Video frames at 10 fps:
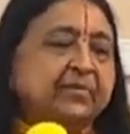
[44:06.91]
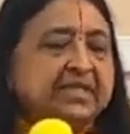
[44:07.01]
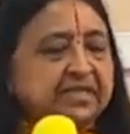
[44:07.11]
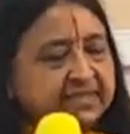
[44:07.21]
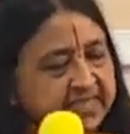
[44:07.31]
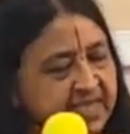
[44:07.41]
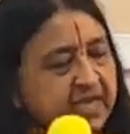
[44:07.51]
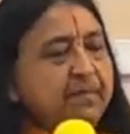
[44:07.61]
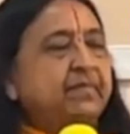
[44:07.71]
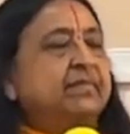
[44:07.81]
But the
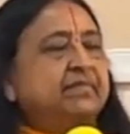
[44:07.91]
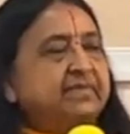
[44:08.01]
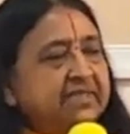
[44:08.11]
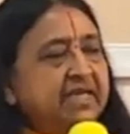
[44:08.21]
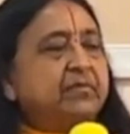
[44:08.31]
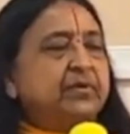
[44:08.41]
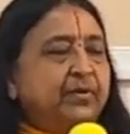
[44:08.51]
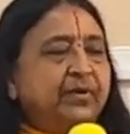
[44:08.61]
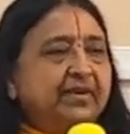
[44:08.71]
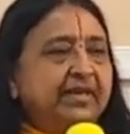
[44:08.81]
same
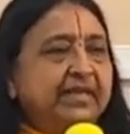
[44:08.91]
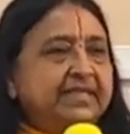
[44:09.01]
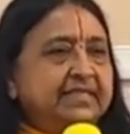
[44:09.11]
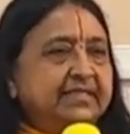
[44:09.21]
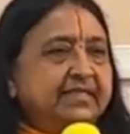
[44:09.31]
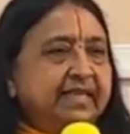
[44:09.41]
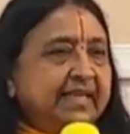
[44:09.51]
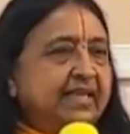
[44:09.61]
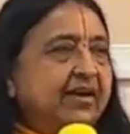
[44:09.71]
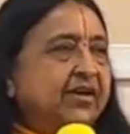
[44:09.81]
Lord is
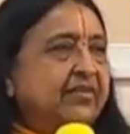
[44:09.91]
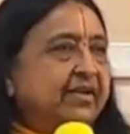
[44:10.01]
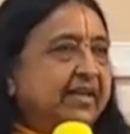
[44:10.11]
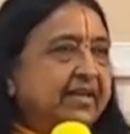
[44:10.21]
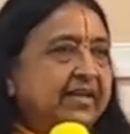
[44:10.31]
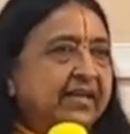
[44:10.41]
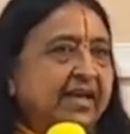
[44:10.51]
getting hungry,